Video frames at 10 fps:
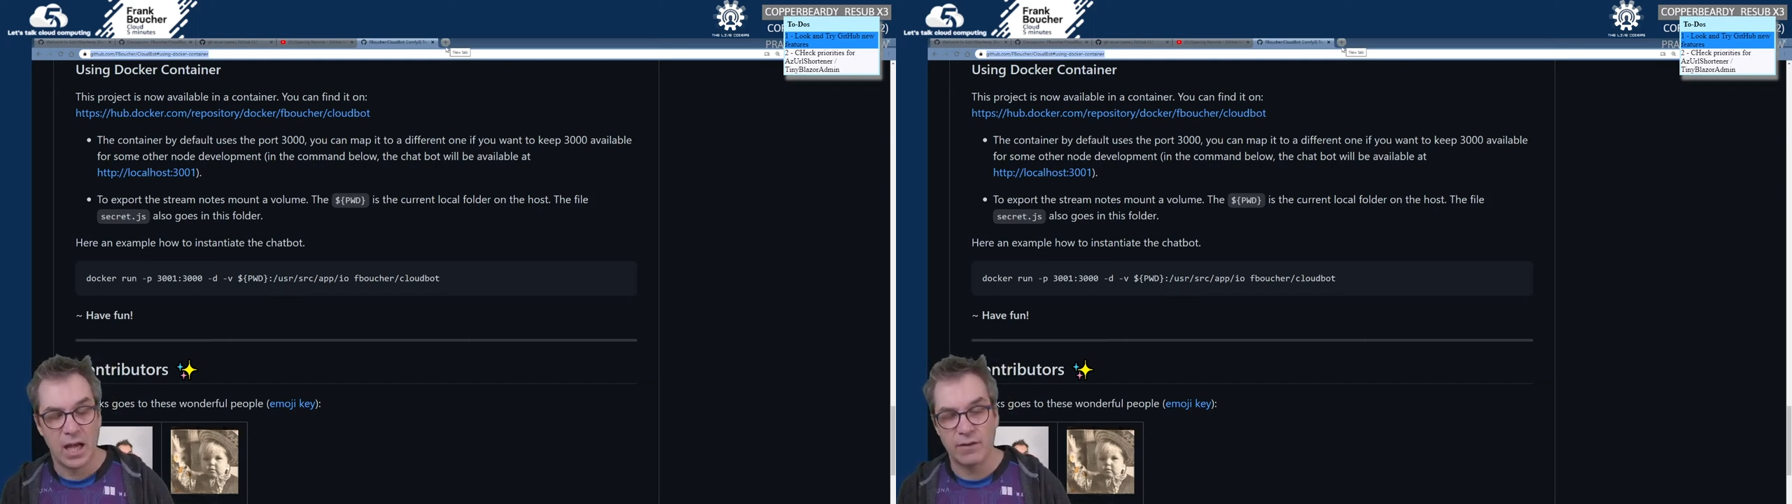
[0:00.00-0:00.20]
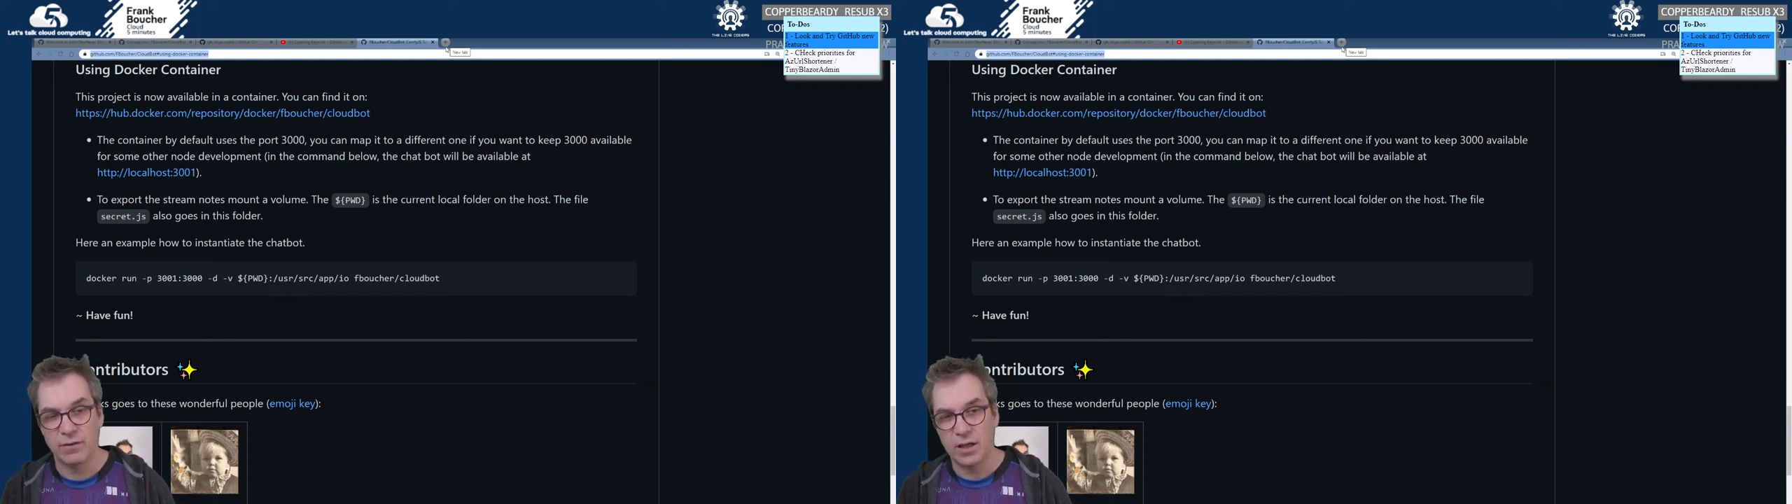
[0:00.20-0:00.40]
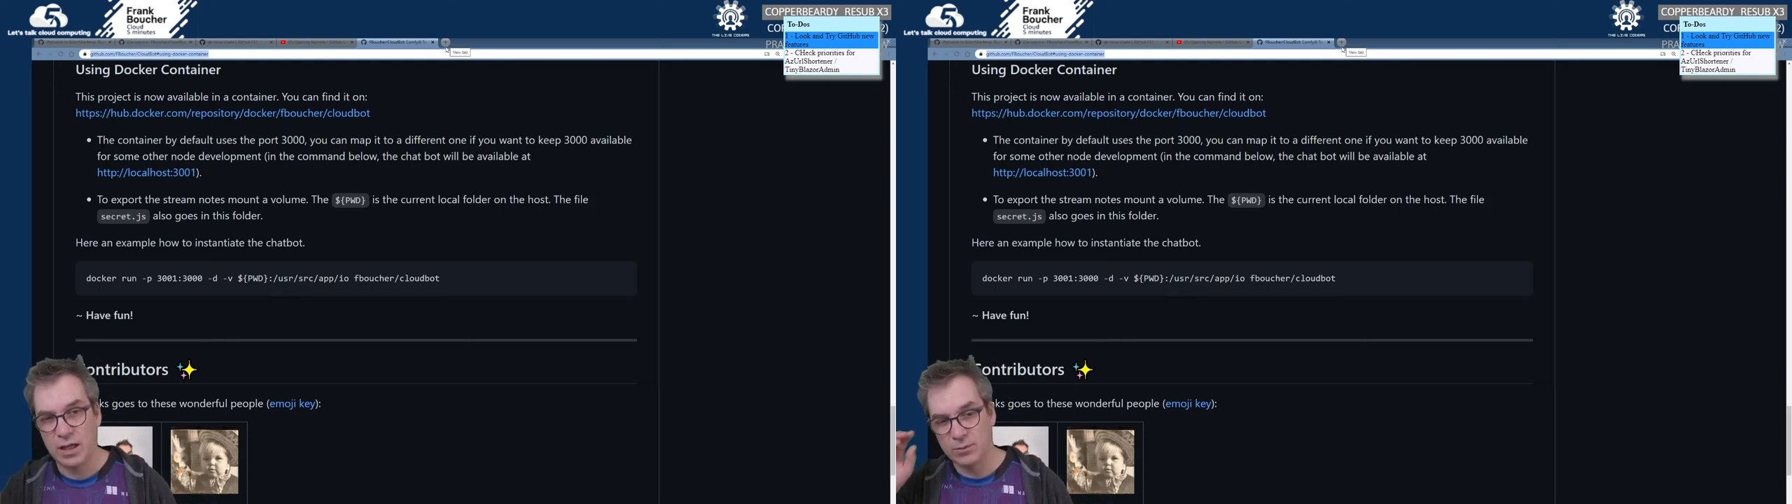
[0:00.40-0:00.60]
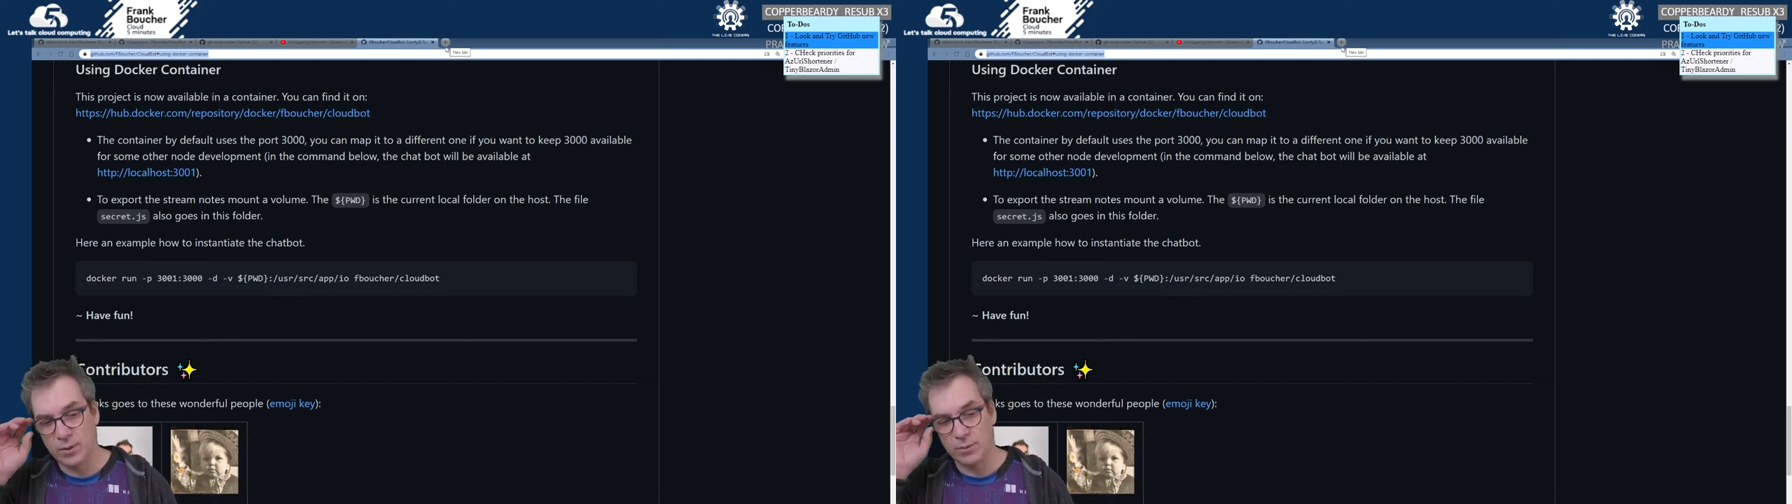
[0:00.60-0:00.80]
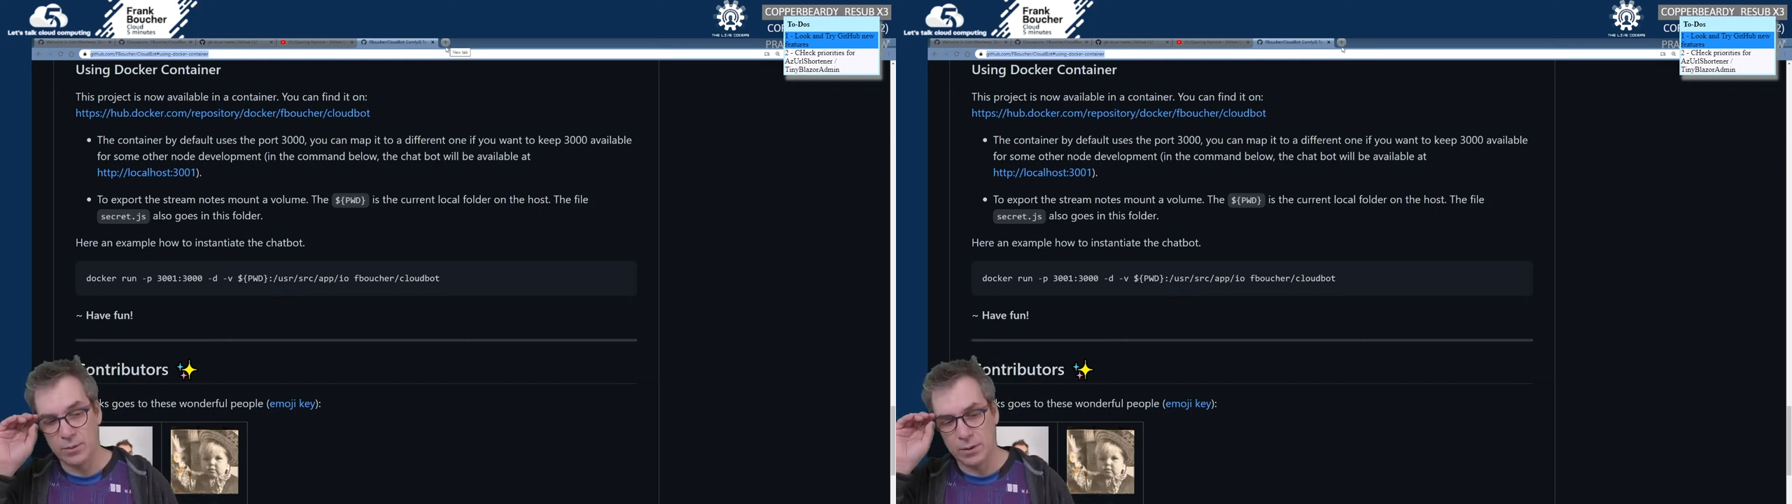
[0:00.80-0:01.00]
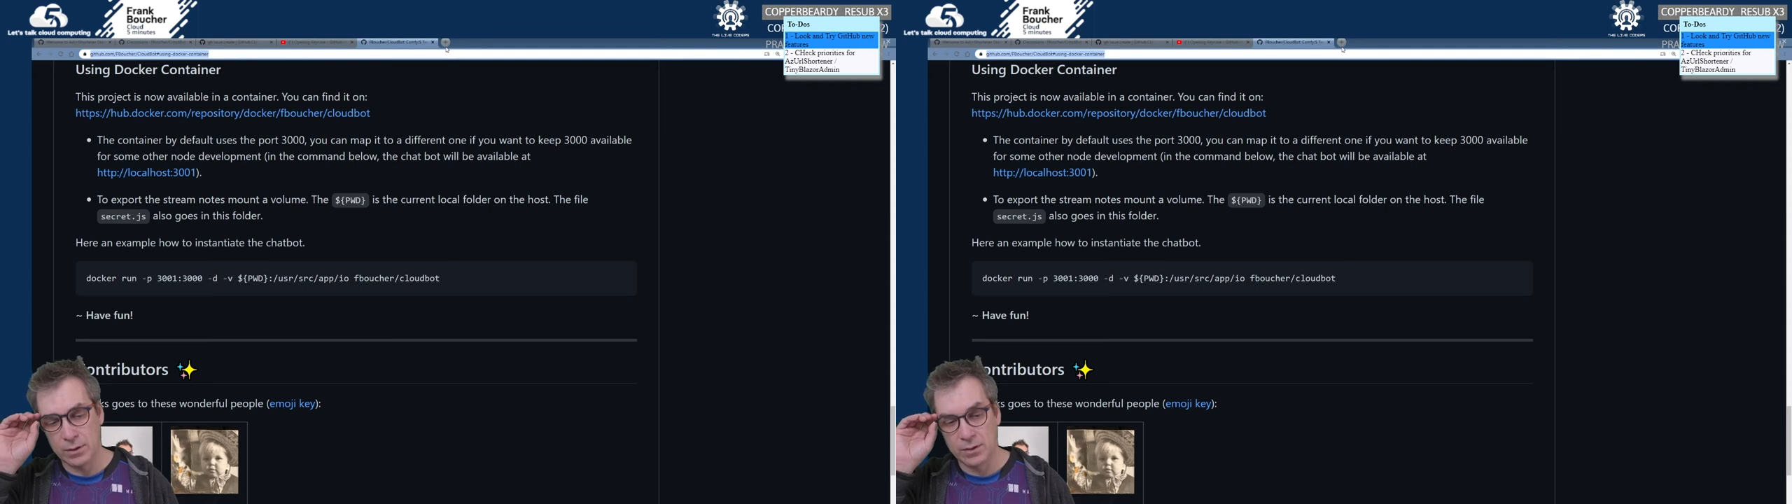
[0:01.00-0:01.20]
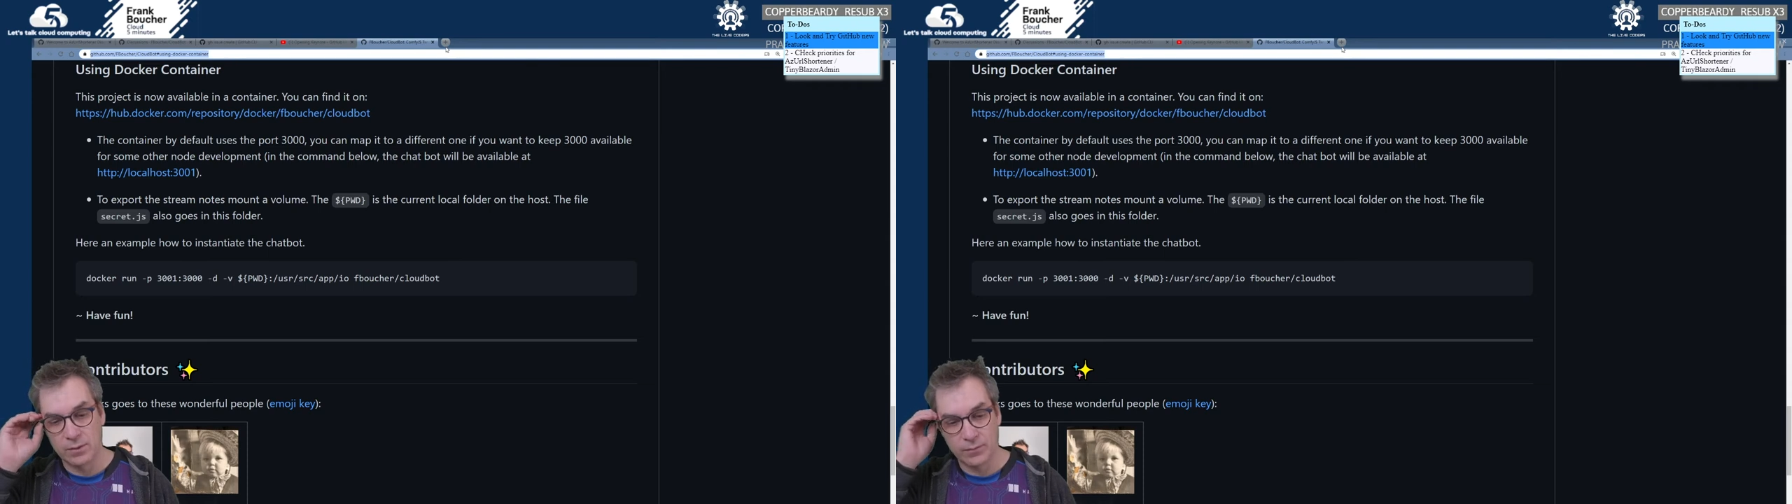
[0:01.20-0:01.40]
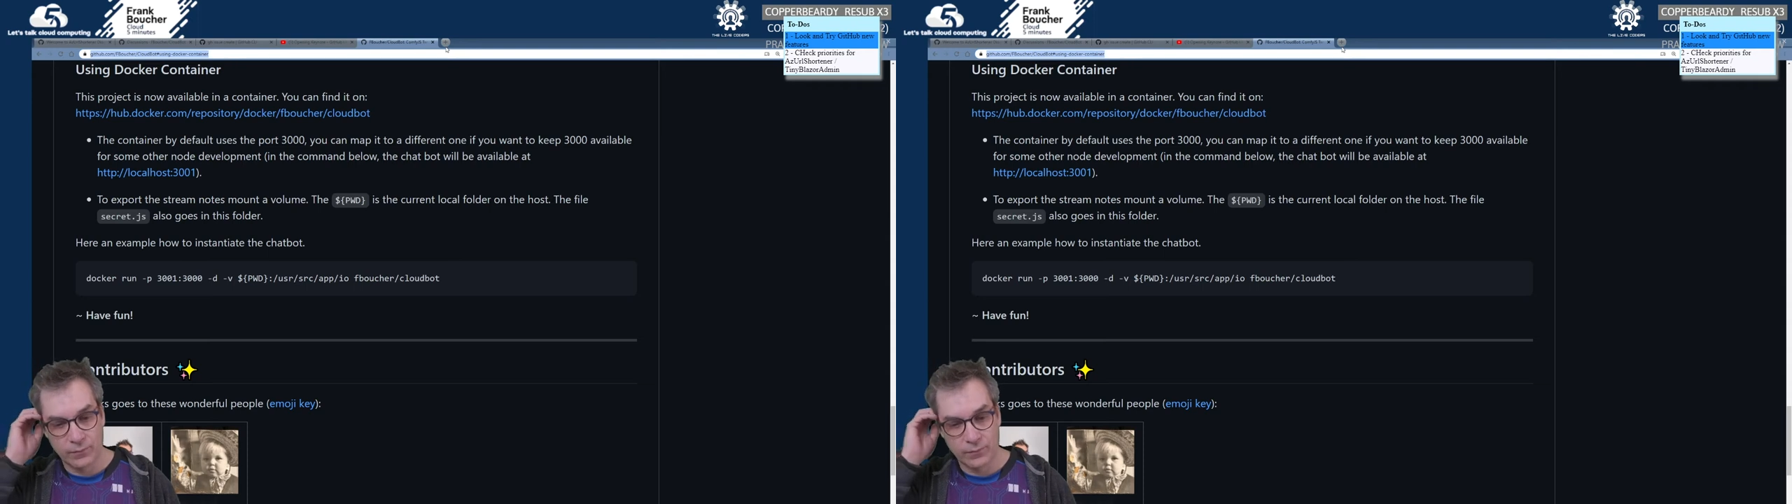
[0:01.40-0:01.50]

I forgot what it was,